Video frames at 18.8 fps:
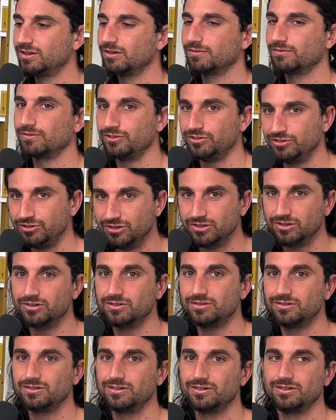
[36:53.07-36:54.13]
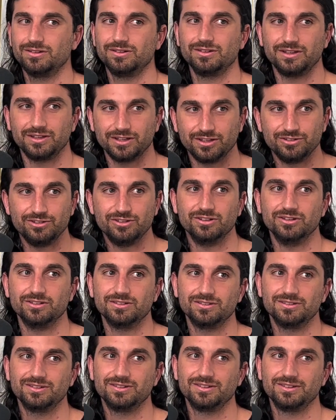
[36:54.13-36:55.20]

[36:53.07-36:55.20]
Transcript: for you and you